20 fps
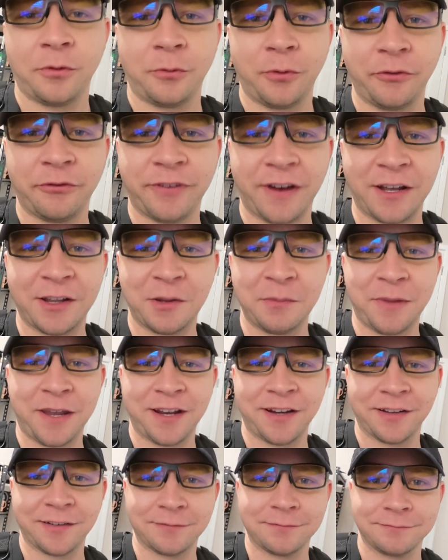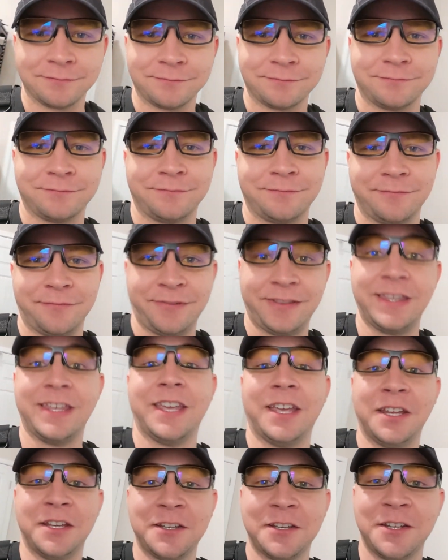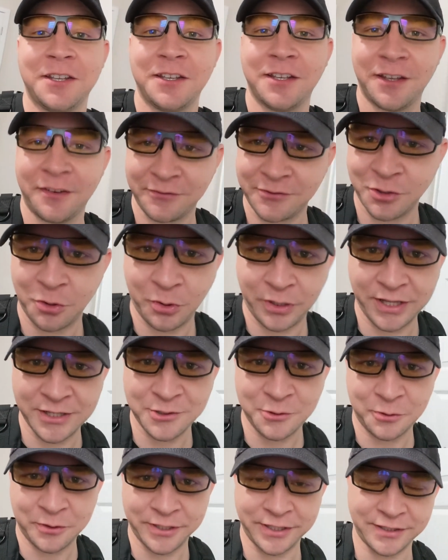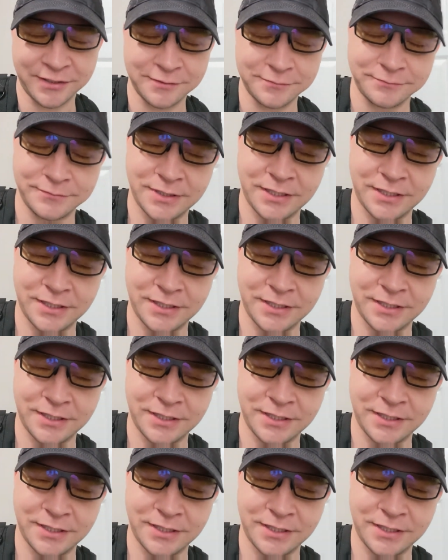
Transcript: We finally made it. The end of 2020.